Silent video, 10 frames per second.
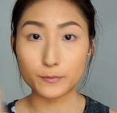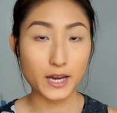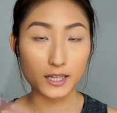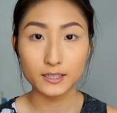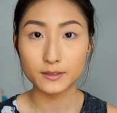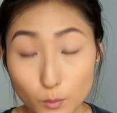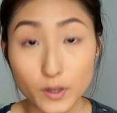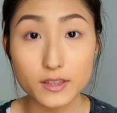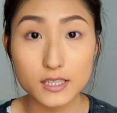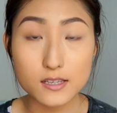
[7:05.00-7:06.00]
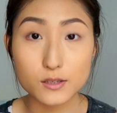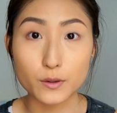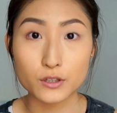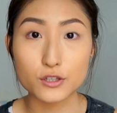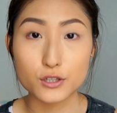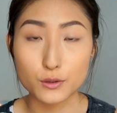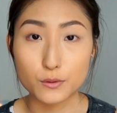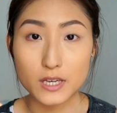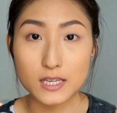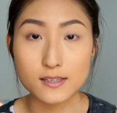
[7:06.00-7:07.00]
my eyelid. What this is going to do
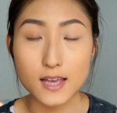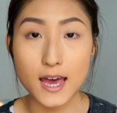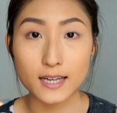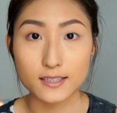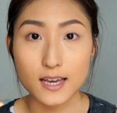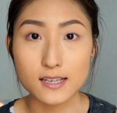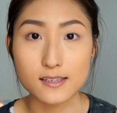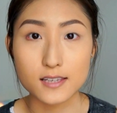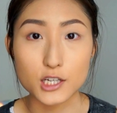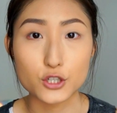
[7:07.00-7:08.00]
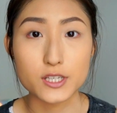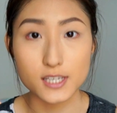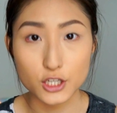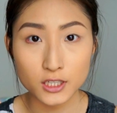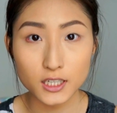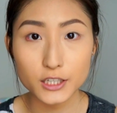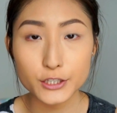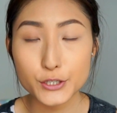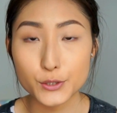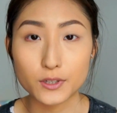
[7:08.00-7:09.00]
is act as a transition
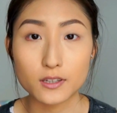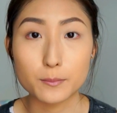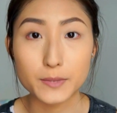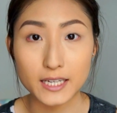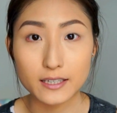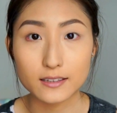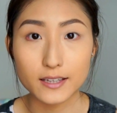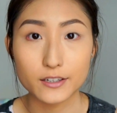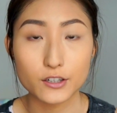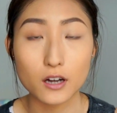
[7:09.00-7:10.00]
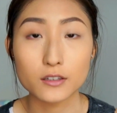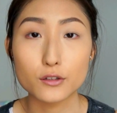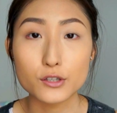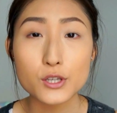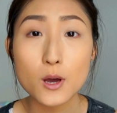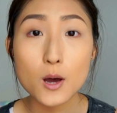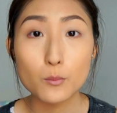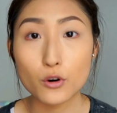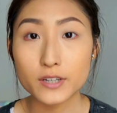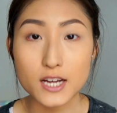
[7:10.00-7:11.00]
color so that the blending later on looks
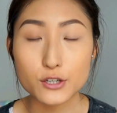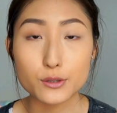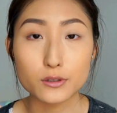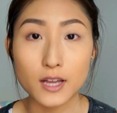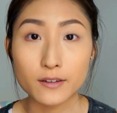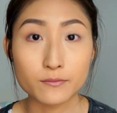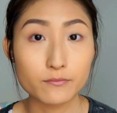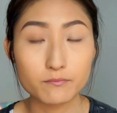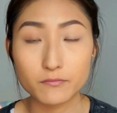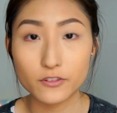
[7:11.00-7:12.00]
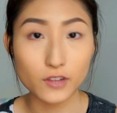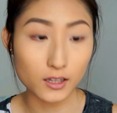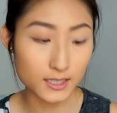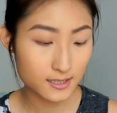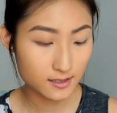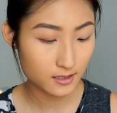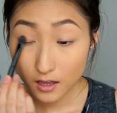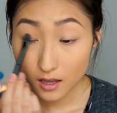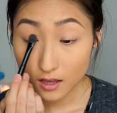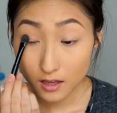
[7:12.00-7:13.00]
more natural and flawless.
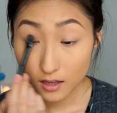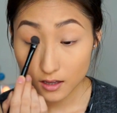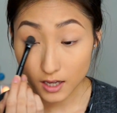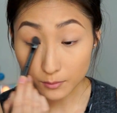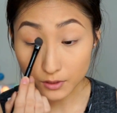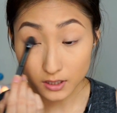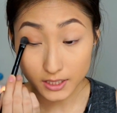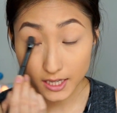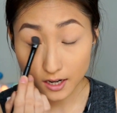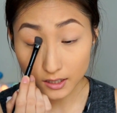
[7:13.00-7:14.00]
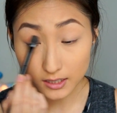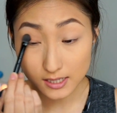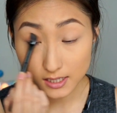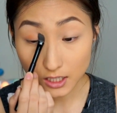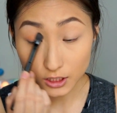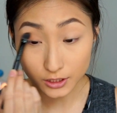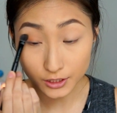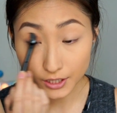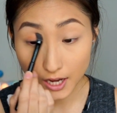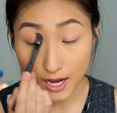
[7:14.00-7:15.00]
I'm going to carry this
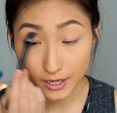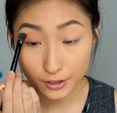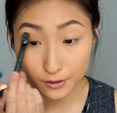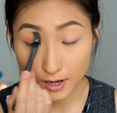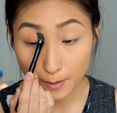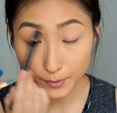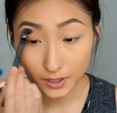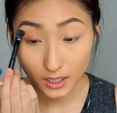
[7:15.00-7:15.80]
color higher up